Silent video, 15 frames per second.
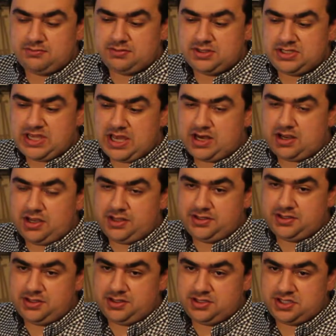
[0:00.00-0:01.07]
data
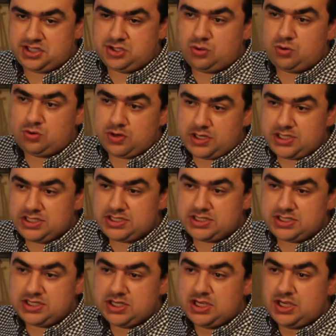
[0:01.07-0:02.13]
on the
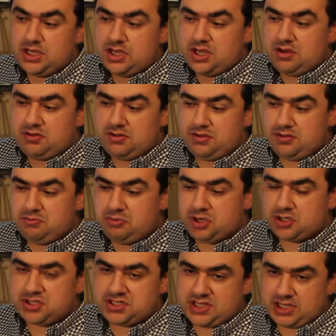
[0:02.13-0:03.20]
stories, the
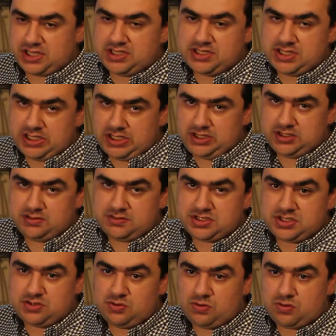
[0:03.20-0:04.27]
books that contain those
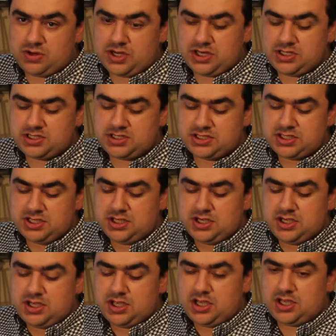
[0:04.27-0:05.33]
stories,
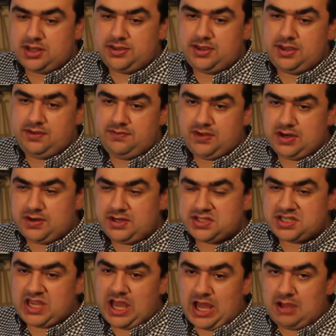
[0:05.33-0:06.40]
the various
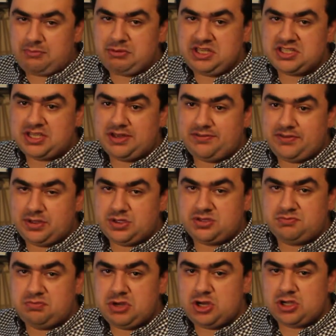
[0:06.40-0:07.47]
copies of those
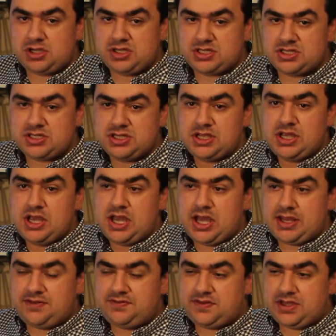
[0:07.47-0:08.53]
books,
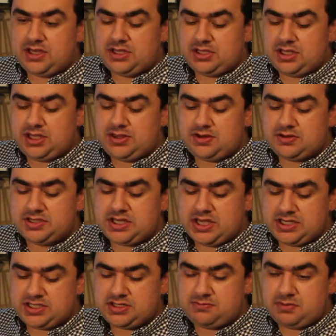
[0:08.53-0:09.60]
and finally there's
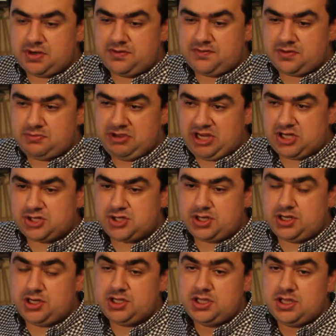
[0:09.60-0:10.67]
customer
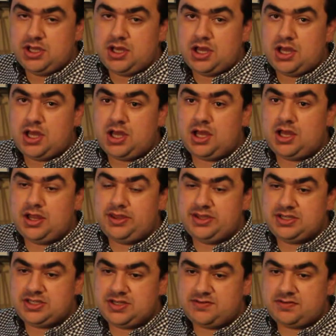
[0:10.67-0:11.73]
information.
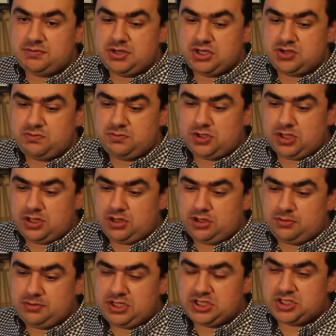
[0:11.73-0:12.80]
This information will
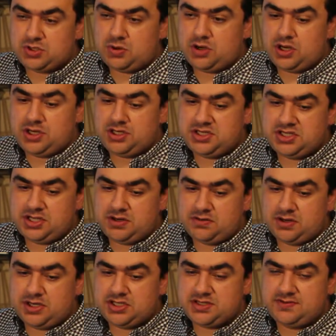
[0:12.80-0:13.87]
all be stored in a
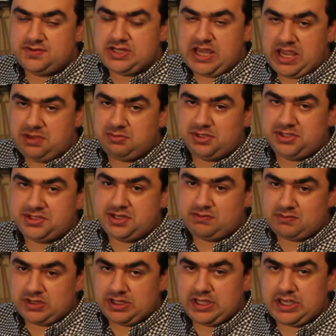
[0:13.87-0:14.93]
series of tables and
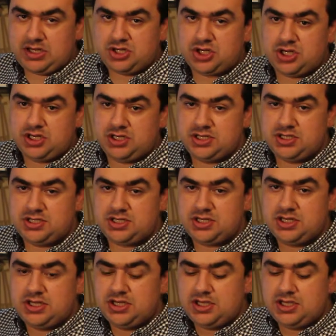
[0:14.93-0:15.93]
relations.